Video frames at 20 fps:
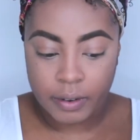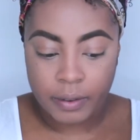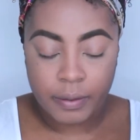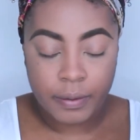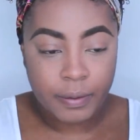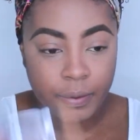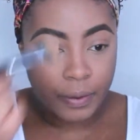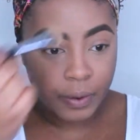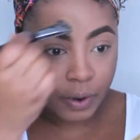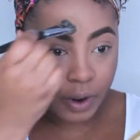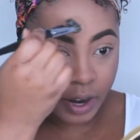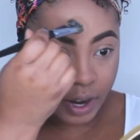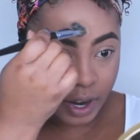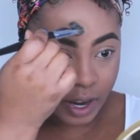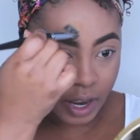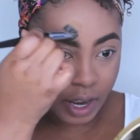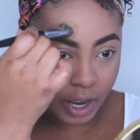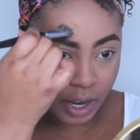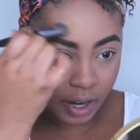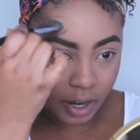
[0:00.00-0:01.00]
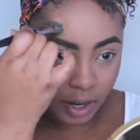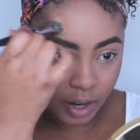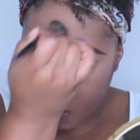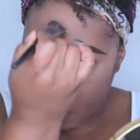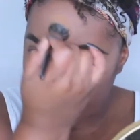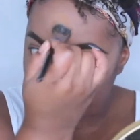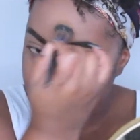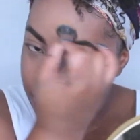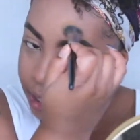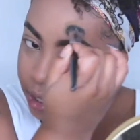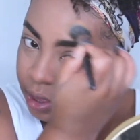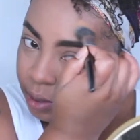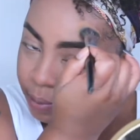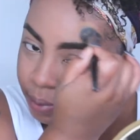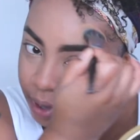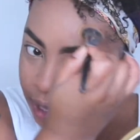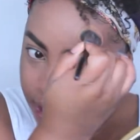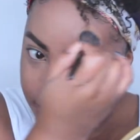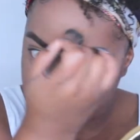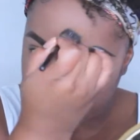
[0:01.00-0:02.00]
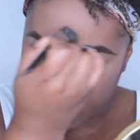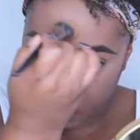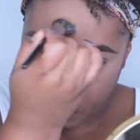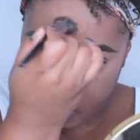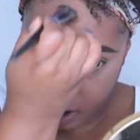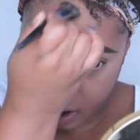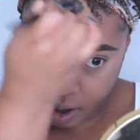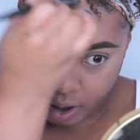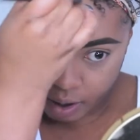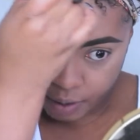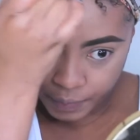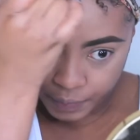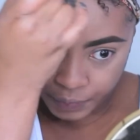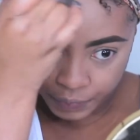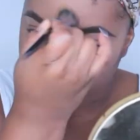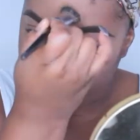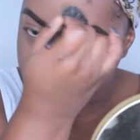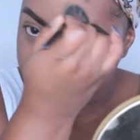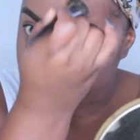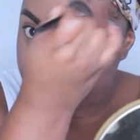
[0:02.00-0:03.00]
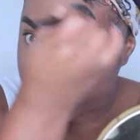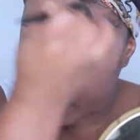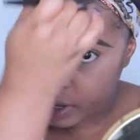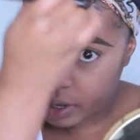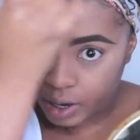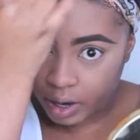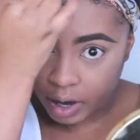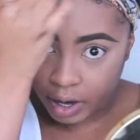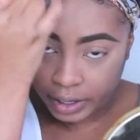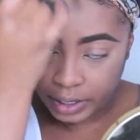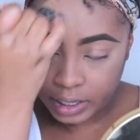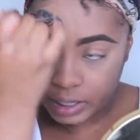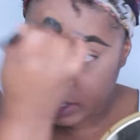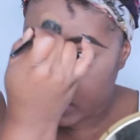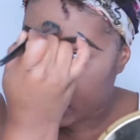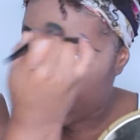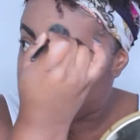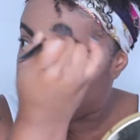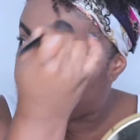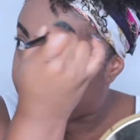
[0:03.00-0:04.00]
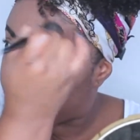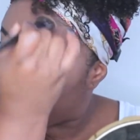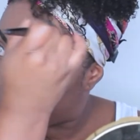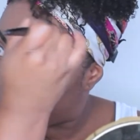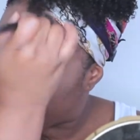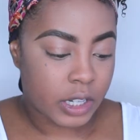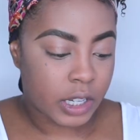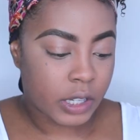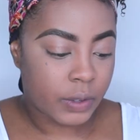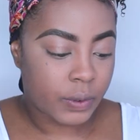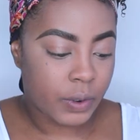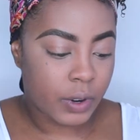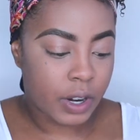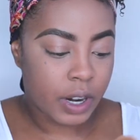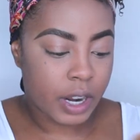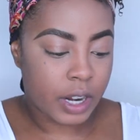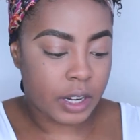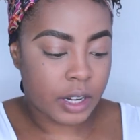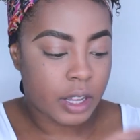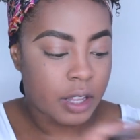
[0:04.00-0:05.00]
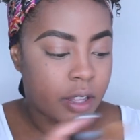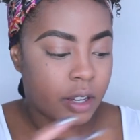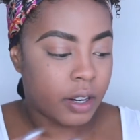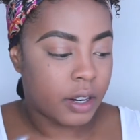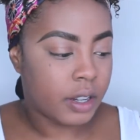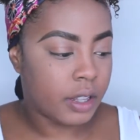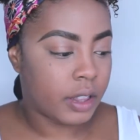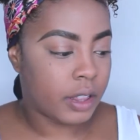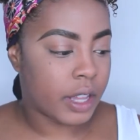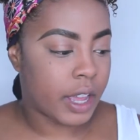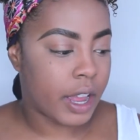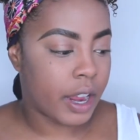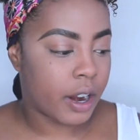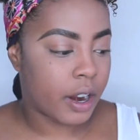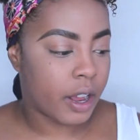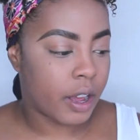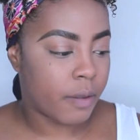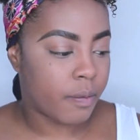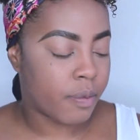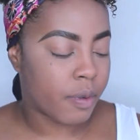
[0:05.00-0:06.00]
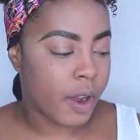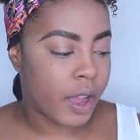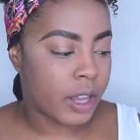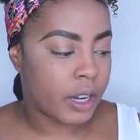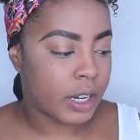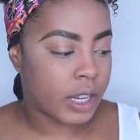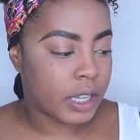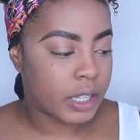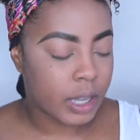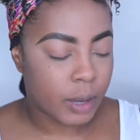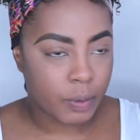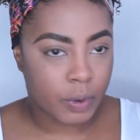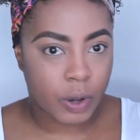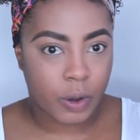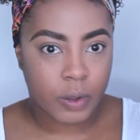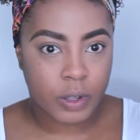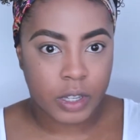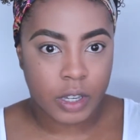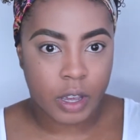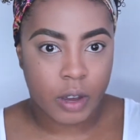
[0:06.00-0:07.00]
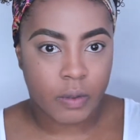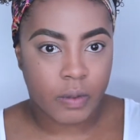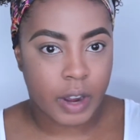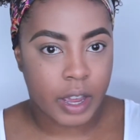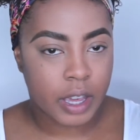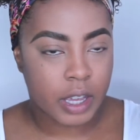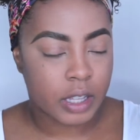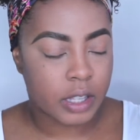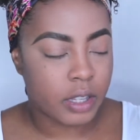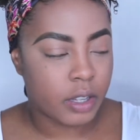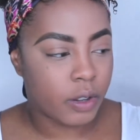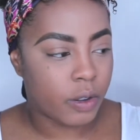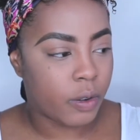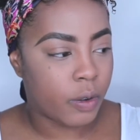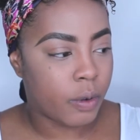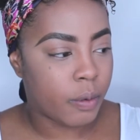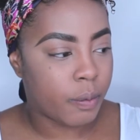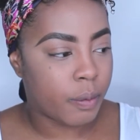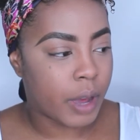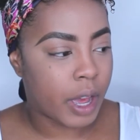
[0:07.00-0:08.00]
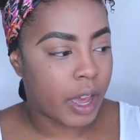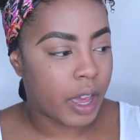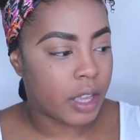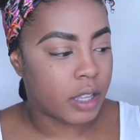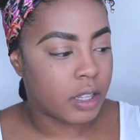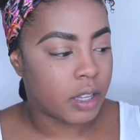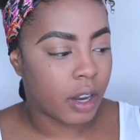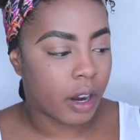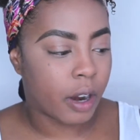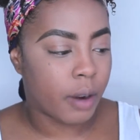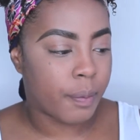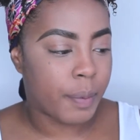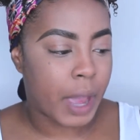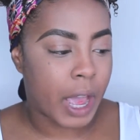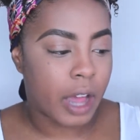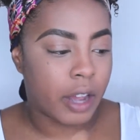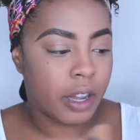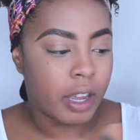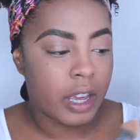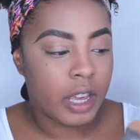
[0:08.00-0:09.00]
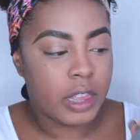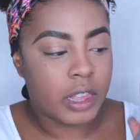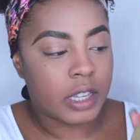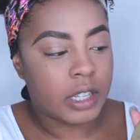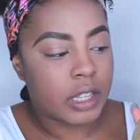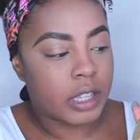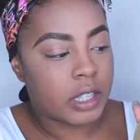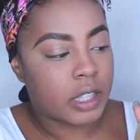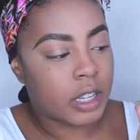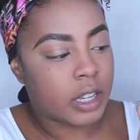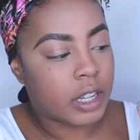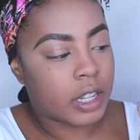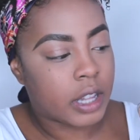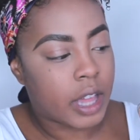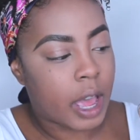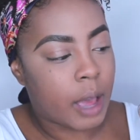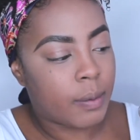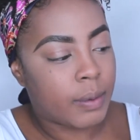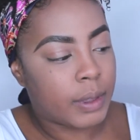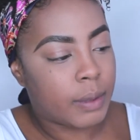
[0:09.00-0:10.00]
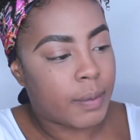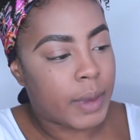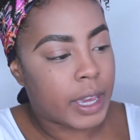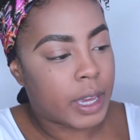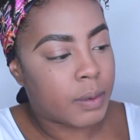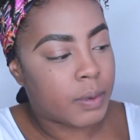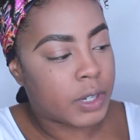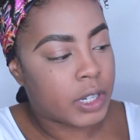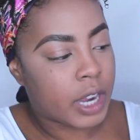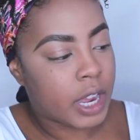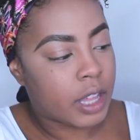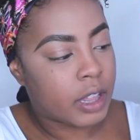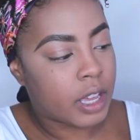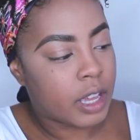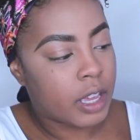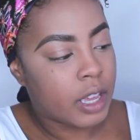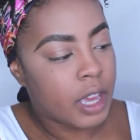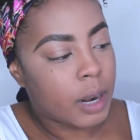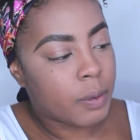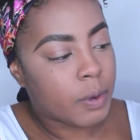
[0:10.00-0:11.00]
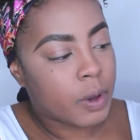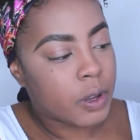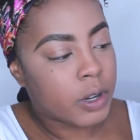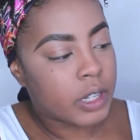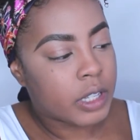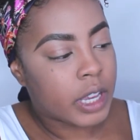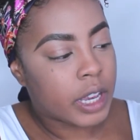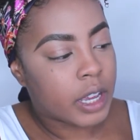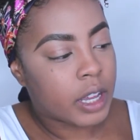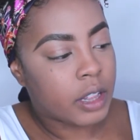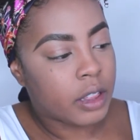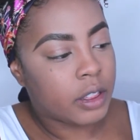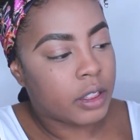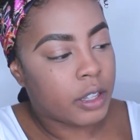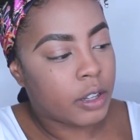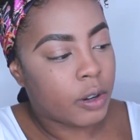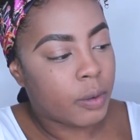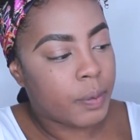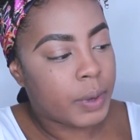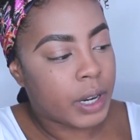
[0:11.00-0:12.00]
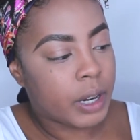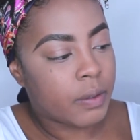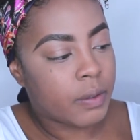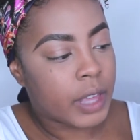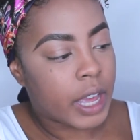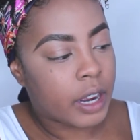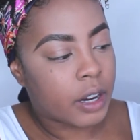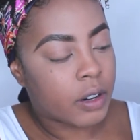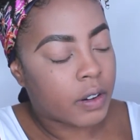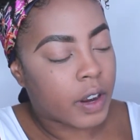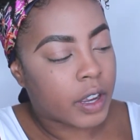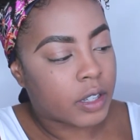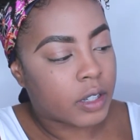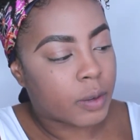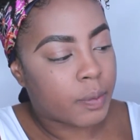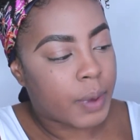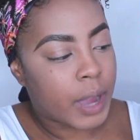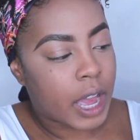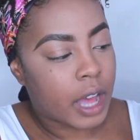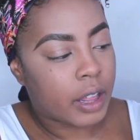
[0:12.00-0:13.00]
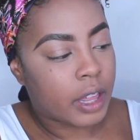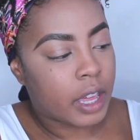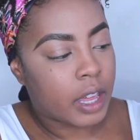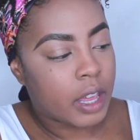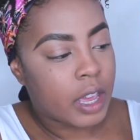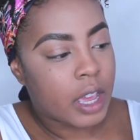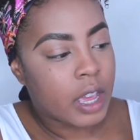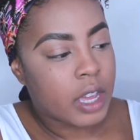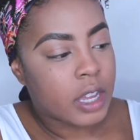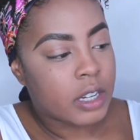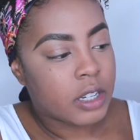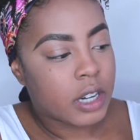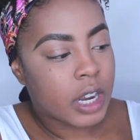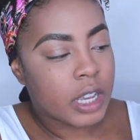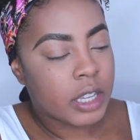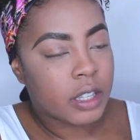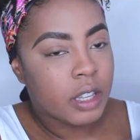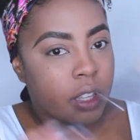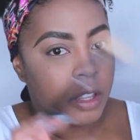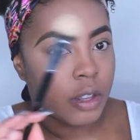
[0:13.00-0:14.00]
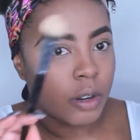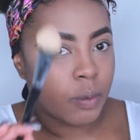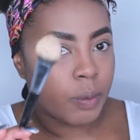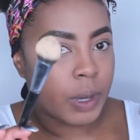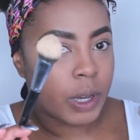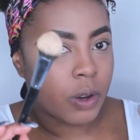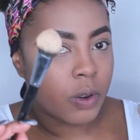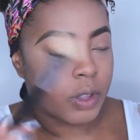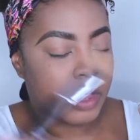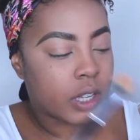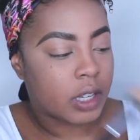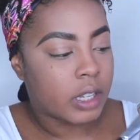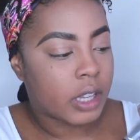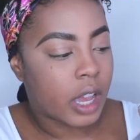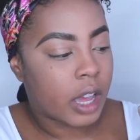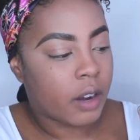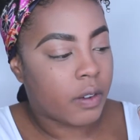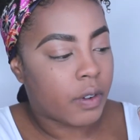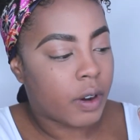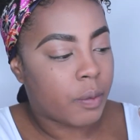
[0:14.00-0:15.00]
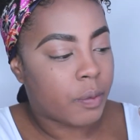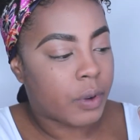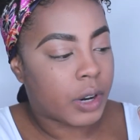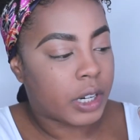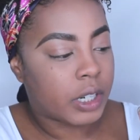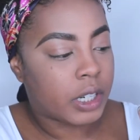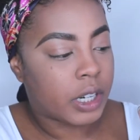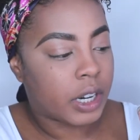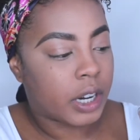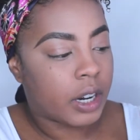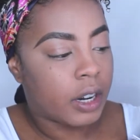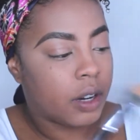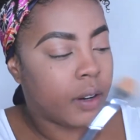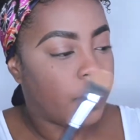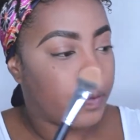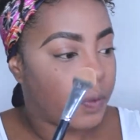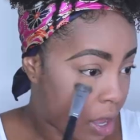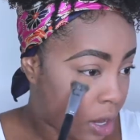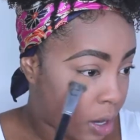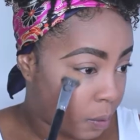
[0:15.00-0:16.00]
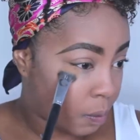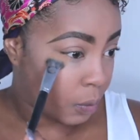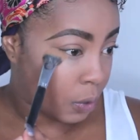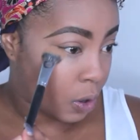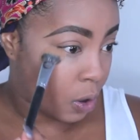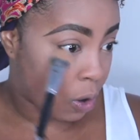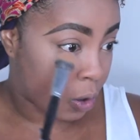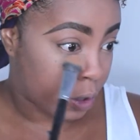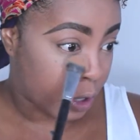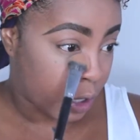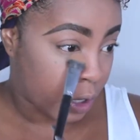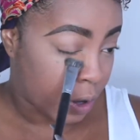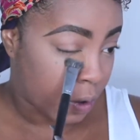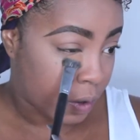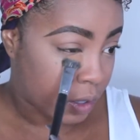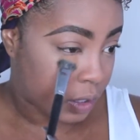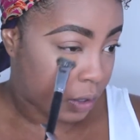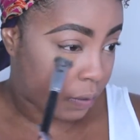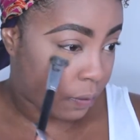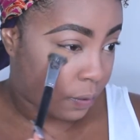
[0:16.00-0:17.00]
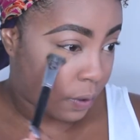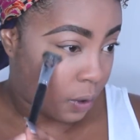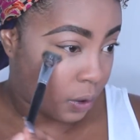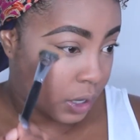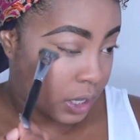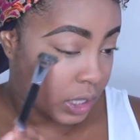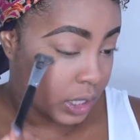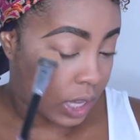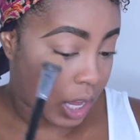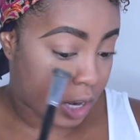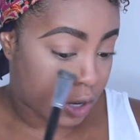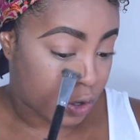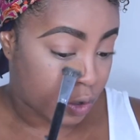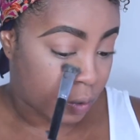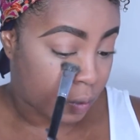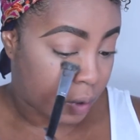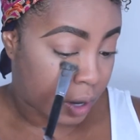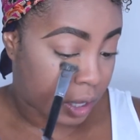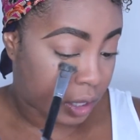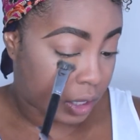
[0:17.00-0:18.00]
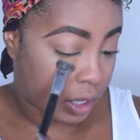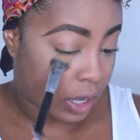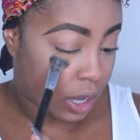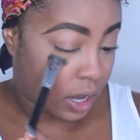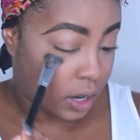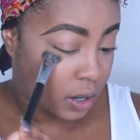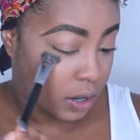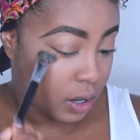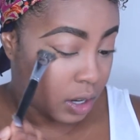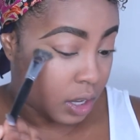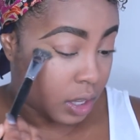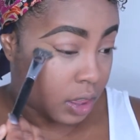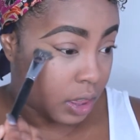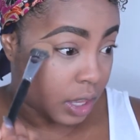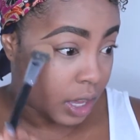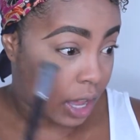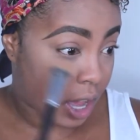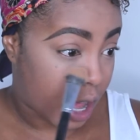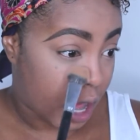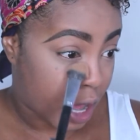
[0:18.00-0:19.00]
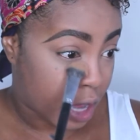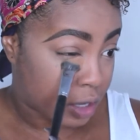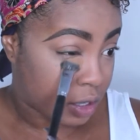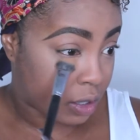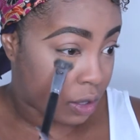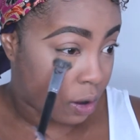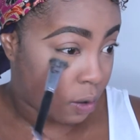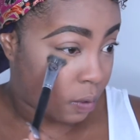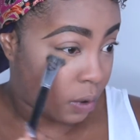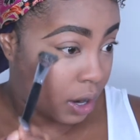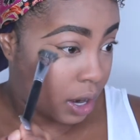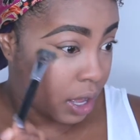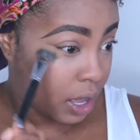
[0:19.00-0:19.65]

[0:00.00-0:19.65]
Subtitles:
forehead, only the places where we put our concealer. Just for another layer of brightness, I'm going to go right into my Tarte palette, and this is the collab with Makeupshayla. And I'm going to take a little bit of that corrector palette just a little bit on the side of our brush here, and I'm only going to focus that directly underneath the eyes, nowhere